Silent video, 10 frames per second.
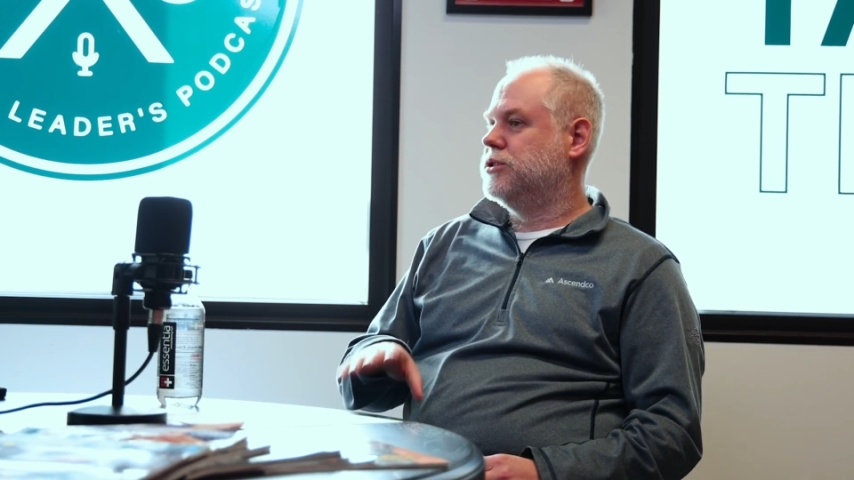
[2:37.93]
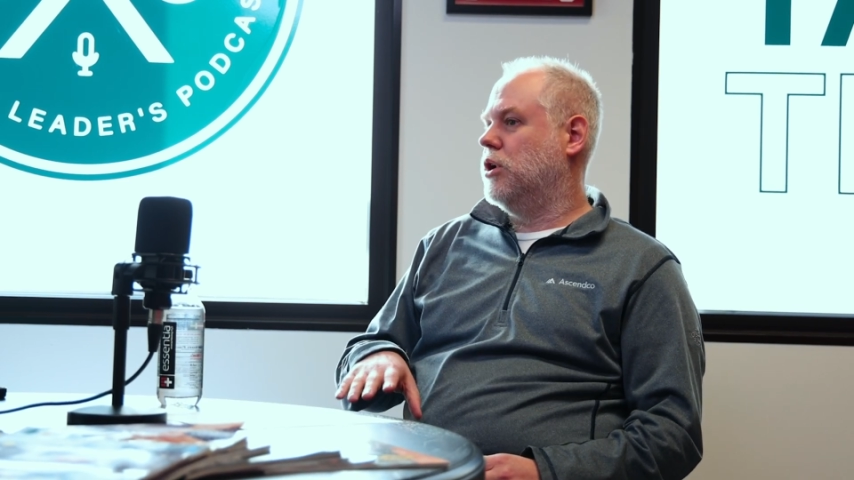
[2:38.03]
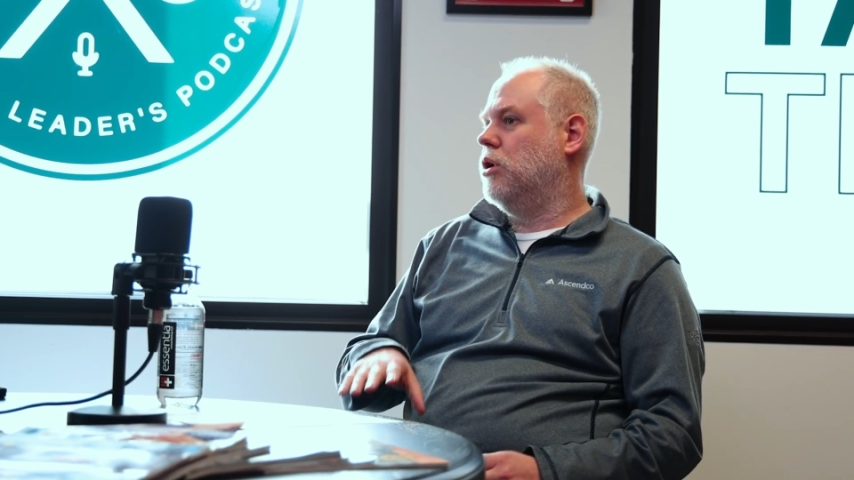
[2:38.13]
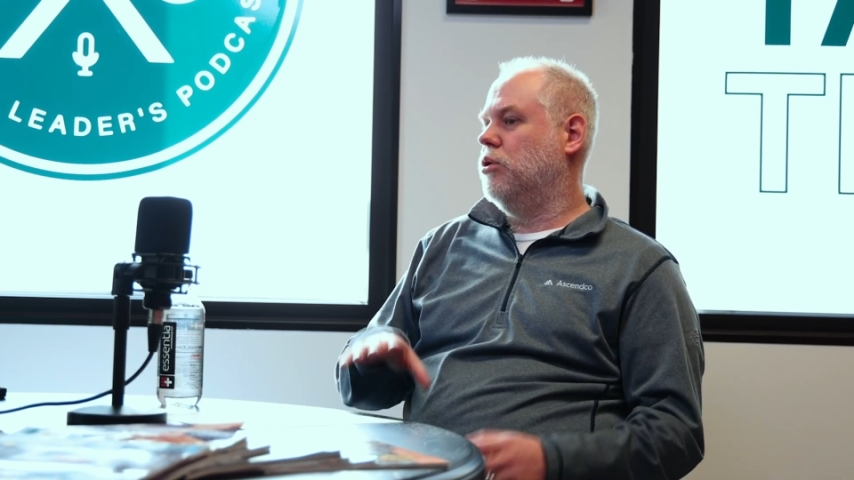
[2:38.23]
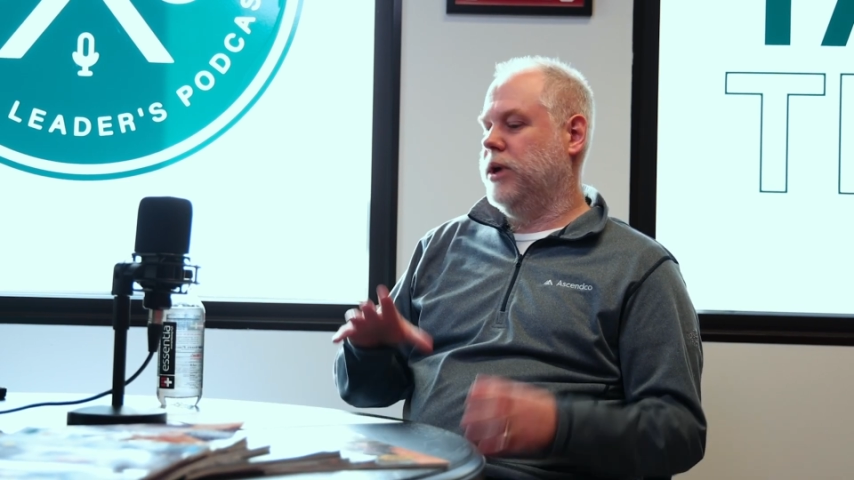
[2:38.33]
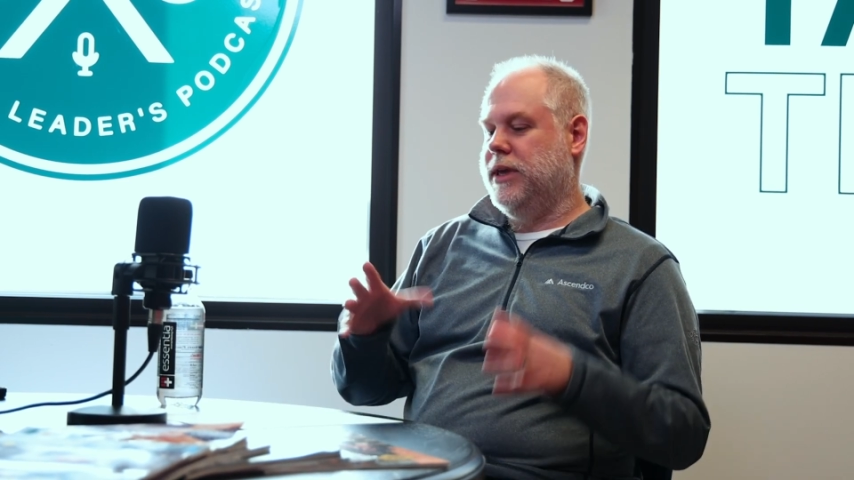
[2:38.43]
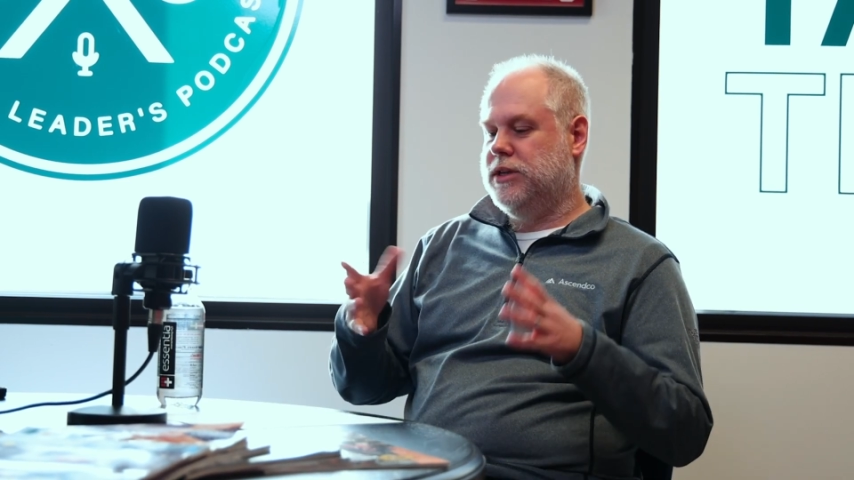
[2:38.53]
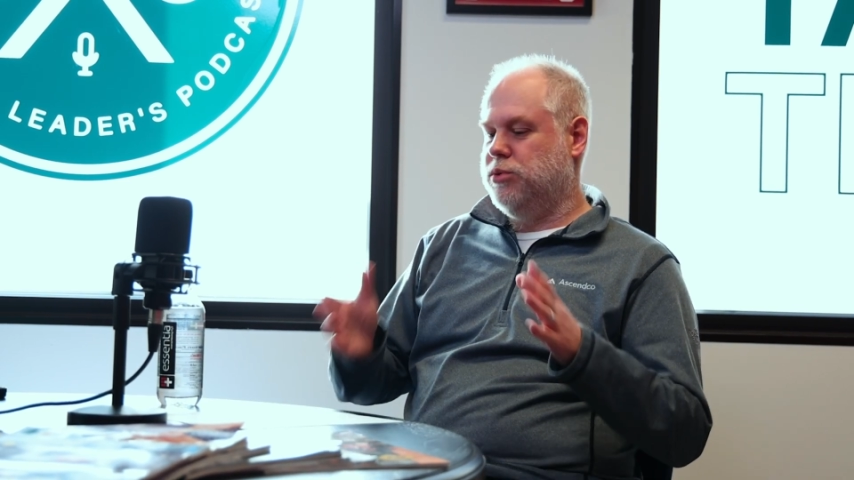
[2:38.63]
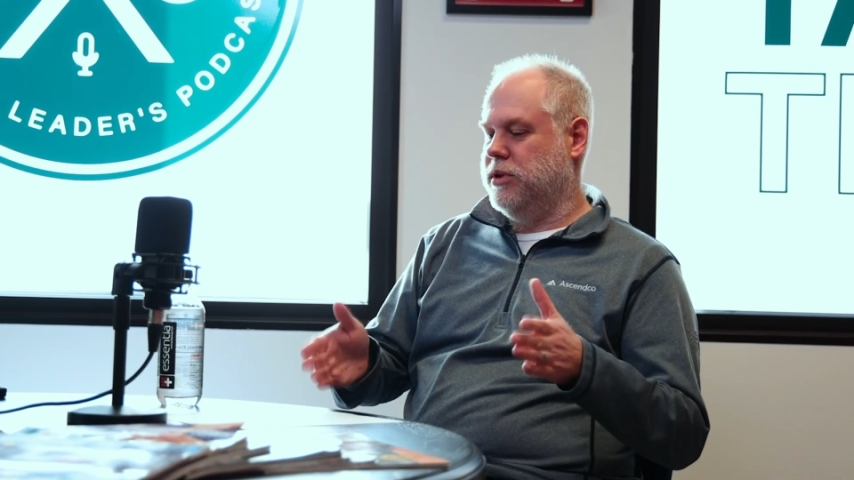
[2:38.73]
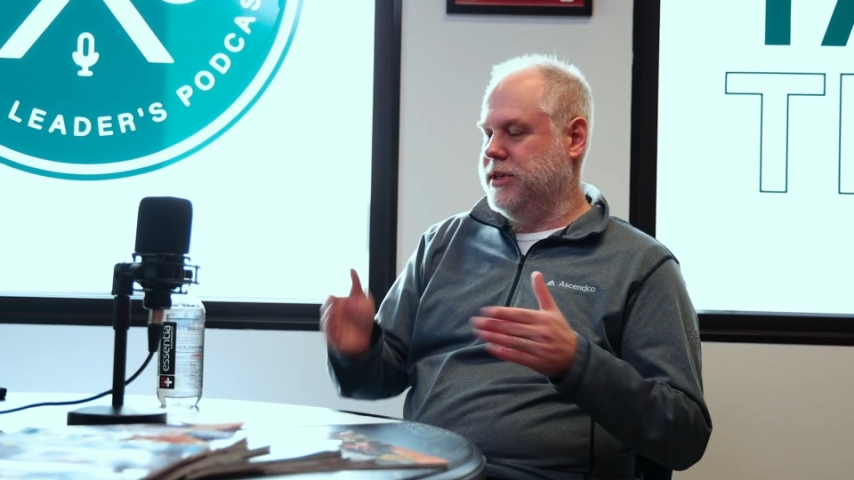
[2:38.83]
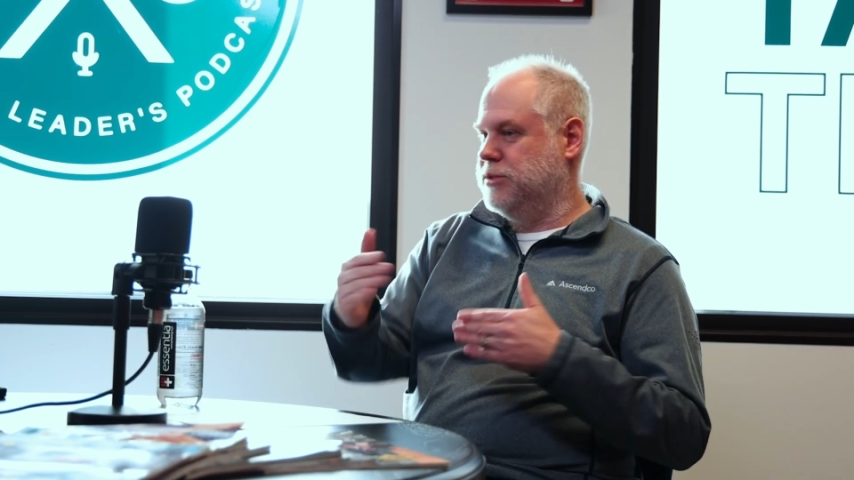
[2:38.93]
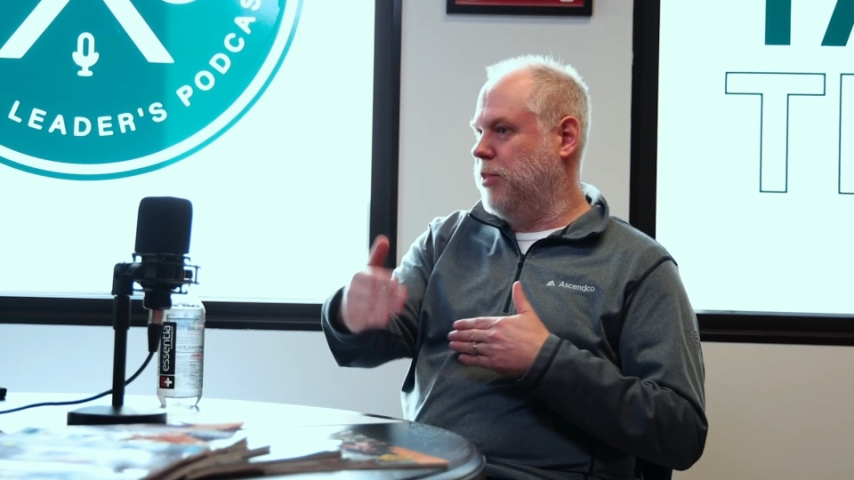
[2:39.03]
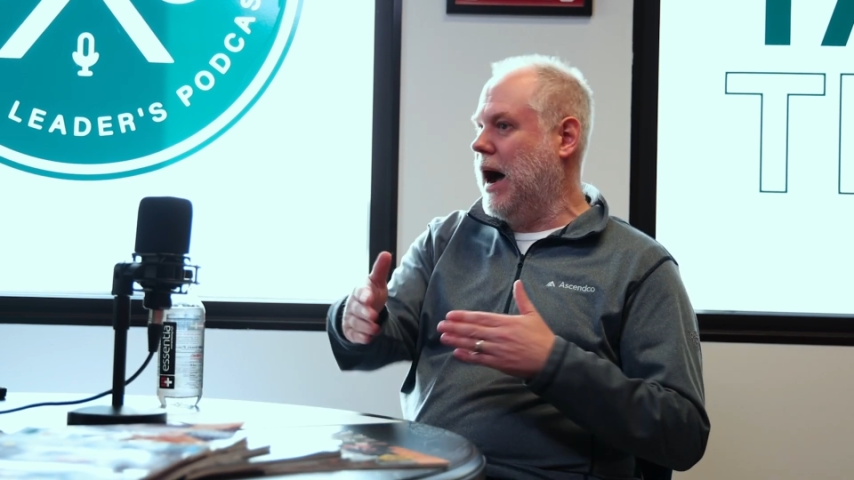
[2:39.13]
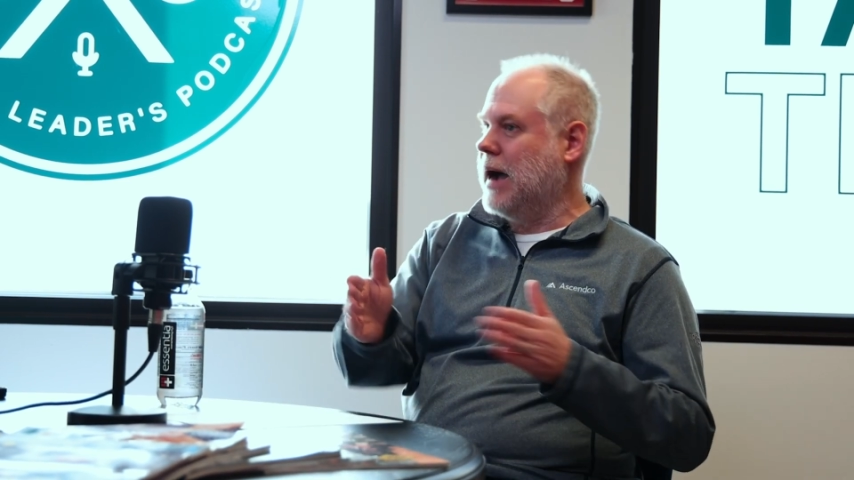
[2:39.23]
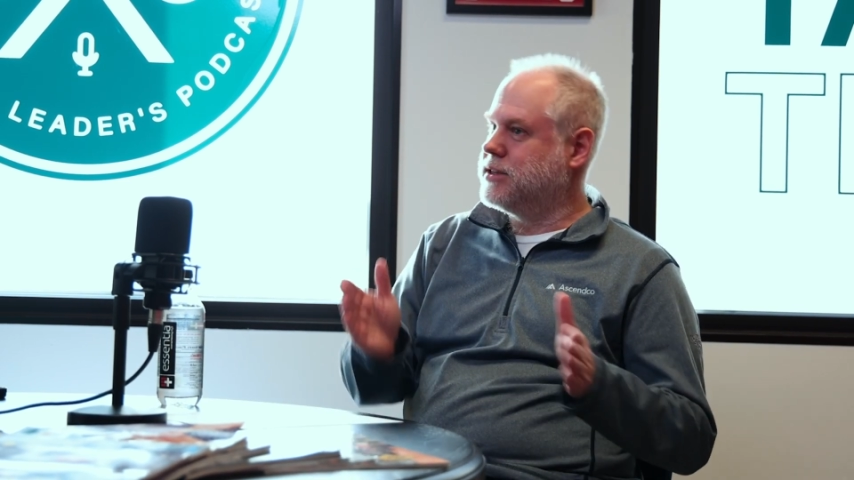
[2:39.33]
So each one of these
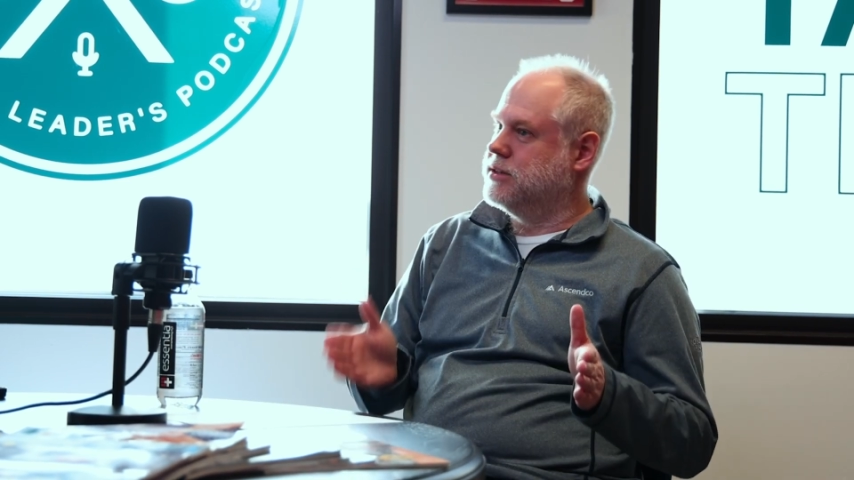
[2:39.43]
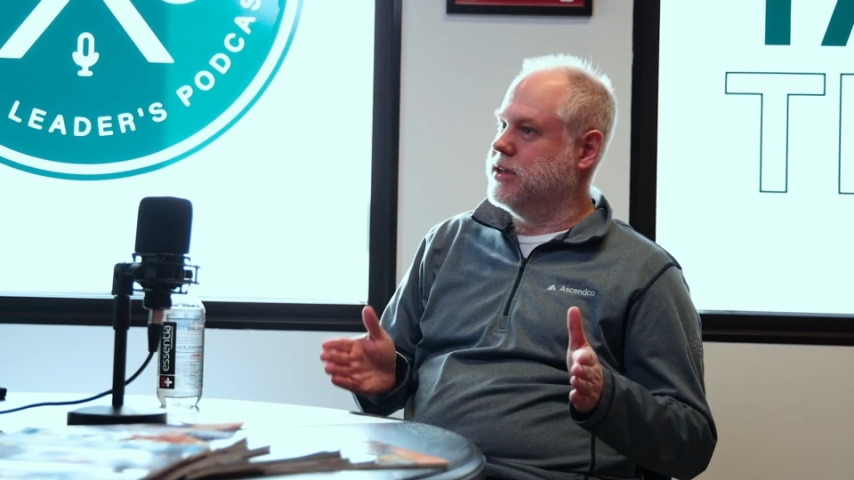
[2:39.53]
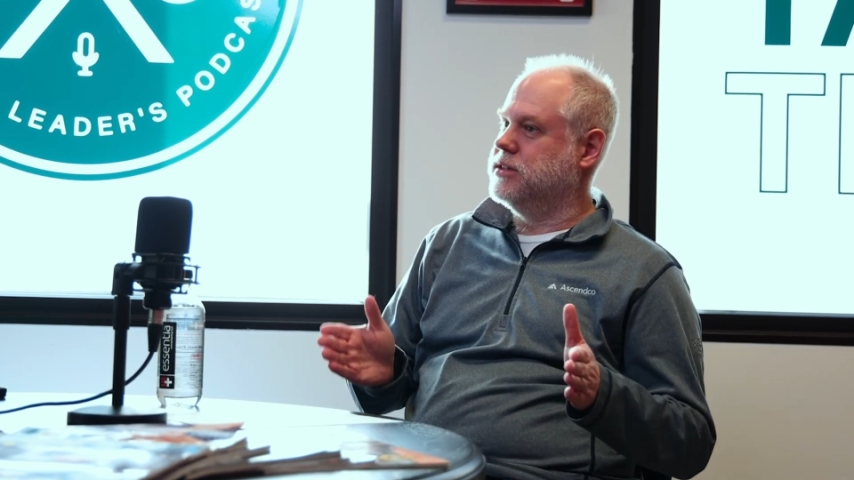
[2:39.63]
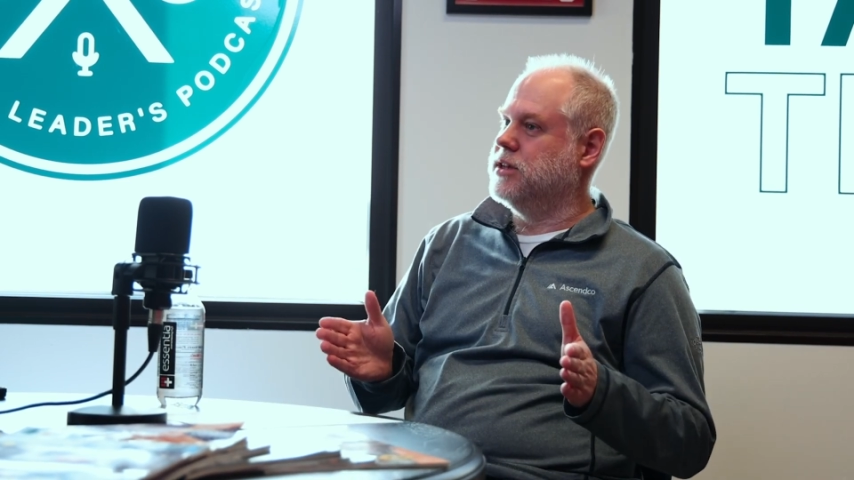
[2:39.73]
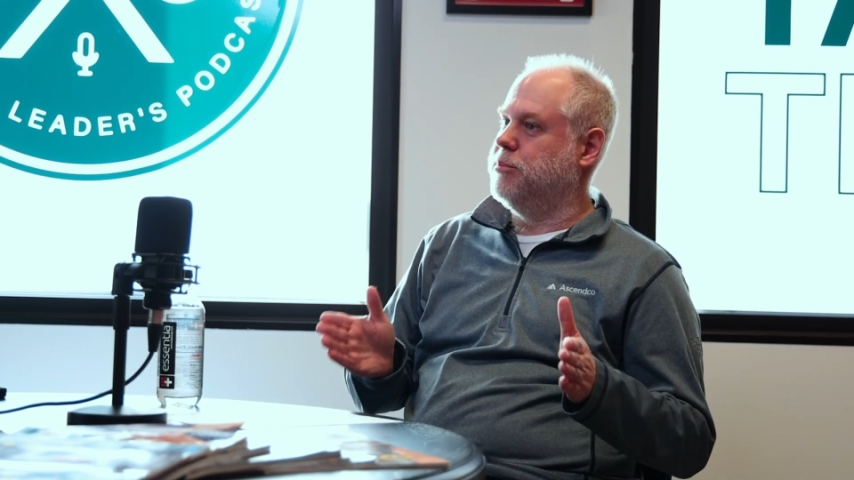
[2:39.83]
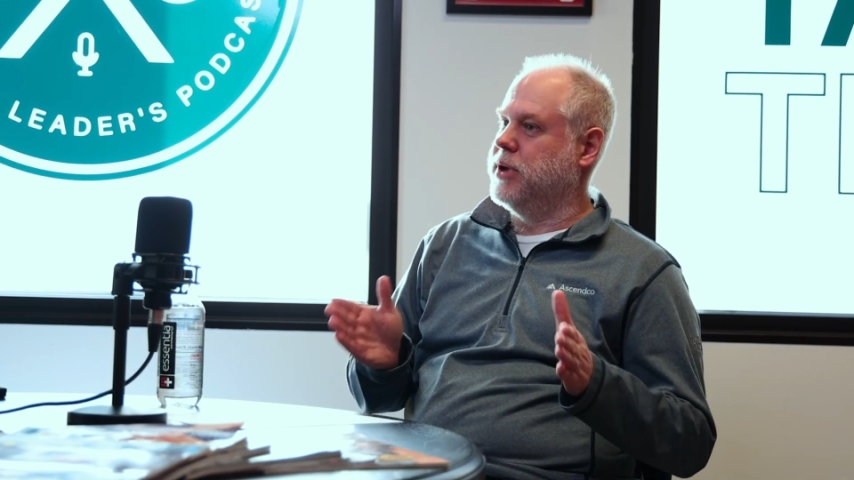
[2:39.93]
boxes ends up